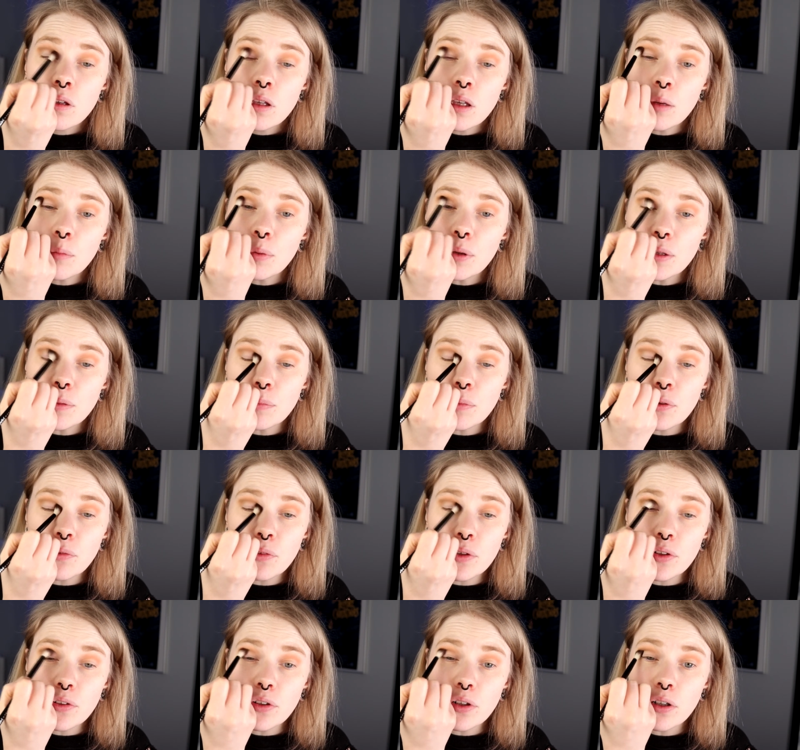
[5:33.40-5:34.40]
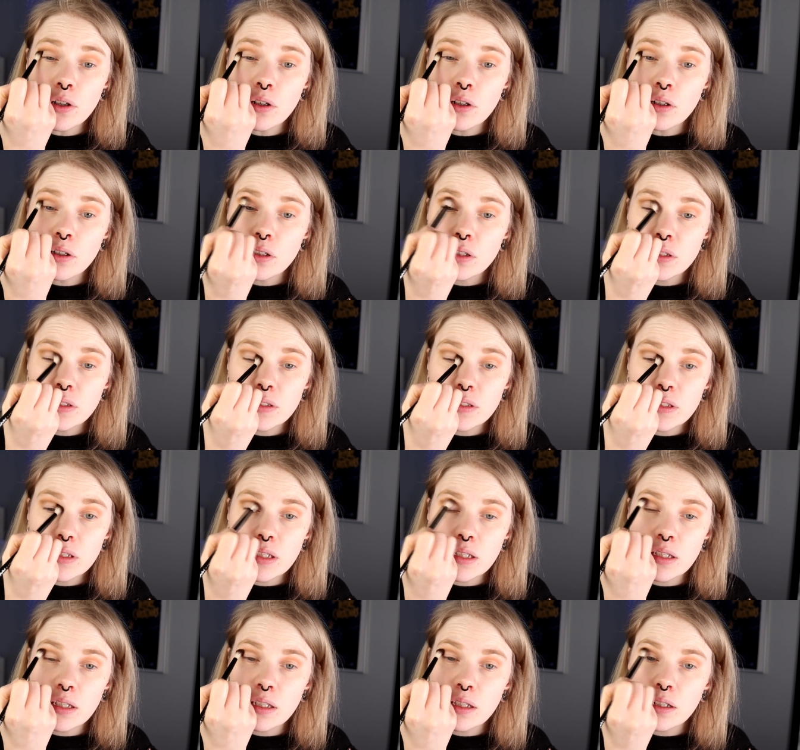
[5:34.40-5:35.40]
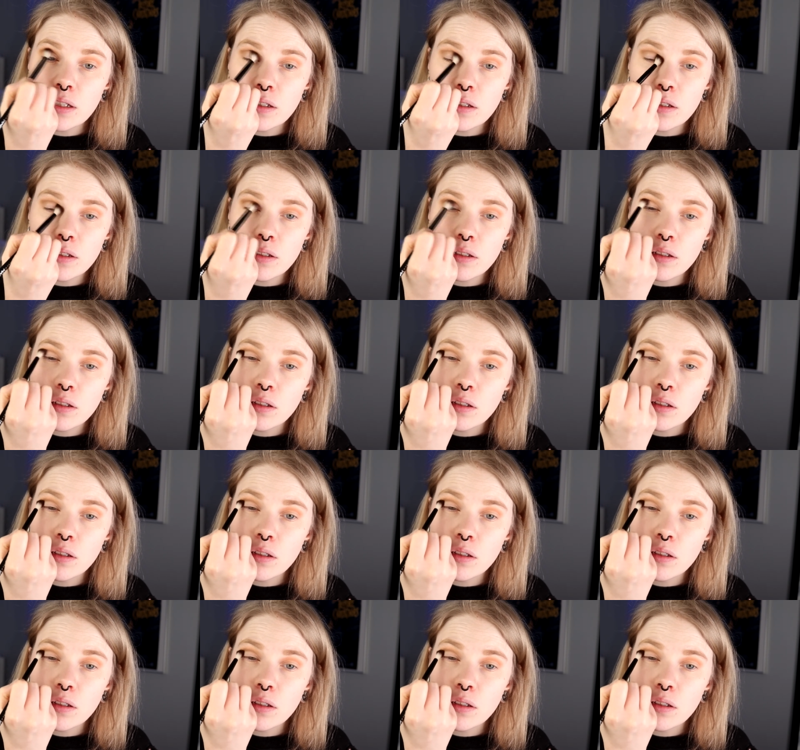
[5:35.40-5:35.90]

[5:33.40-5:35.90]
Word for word: yeah, Batman Returns and